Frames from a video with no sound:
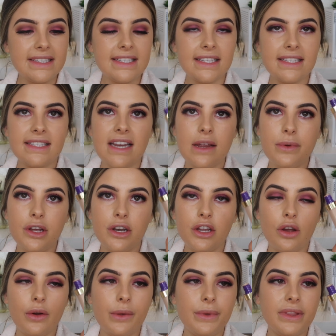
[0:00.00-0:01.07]
concealer today, we're going
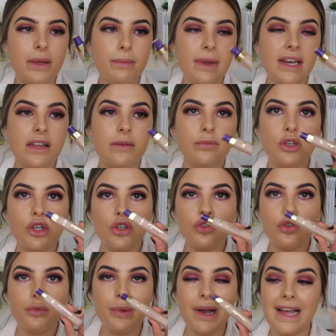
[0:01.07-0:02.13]
to go in with the medium
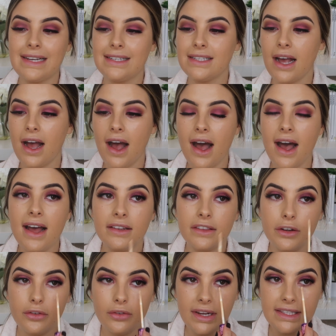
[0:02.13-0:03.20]
neutral by Tarte,
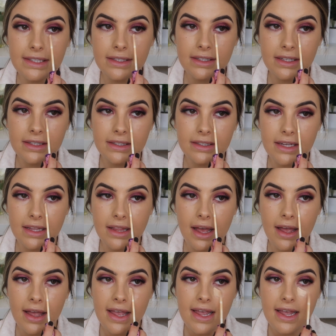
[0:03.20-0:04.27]
the creaseless
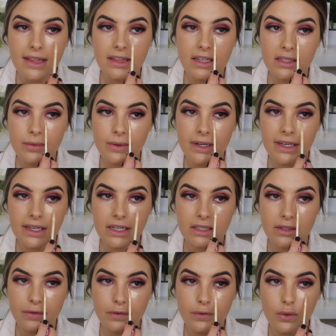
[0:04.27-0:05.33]
concealer. This one
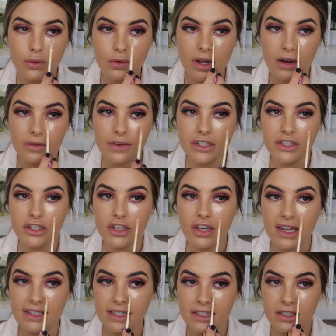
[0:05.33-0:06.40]
is full coverage, so you
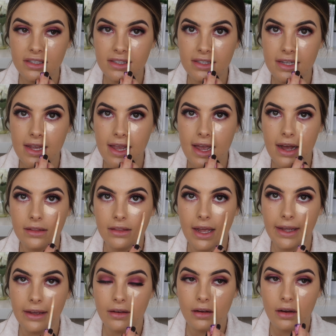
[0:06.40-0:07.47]
guys can just see how
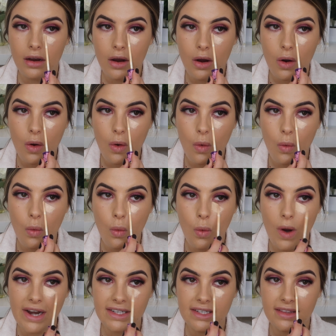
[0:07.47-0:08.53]
like
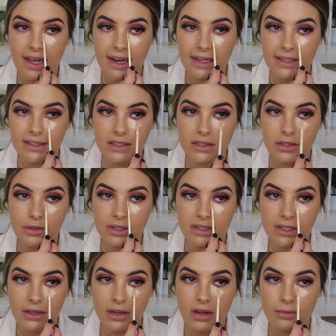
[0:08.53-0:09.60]
wet that is as soon
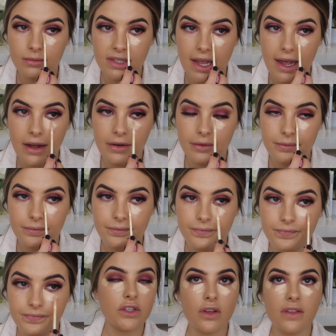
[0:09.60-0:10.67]
as it comes out.
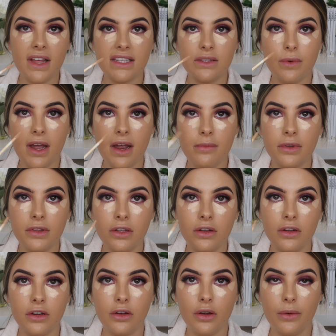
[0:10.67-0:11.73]
So that's why I'm really
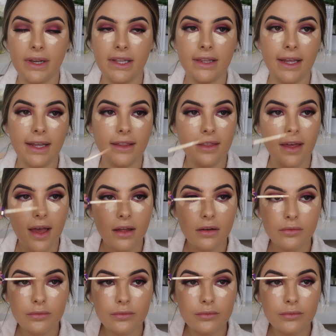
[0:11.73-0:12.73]
going to go in like that.